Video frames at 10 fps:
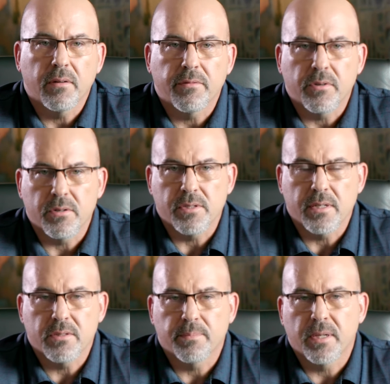of Thursday,
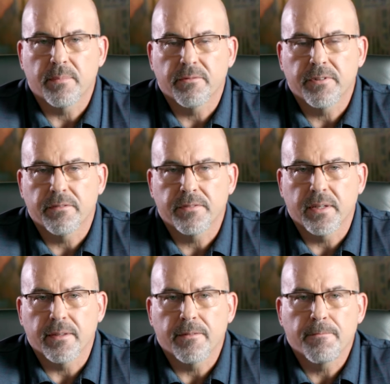September
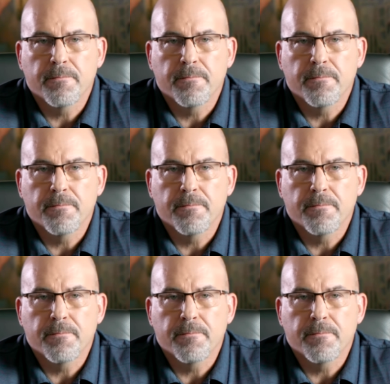15th.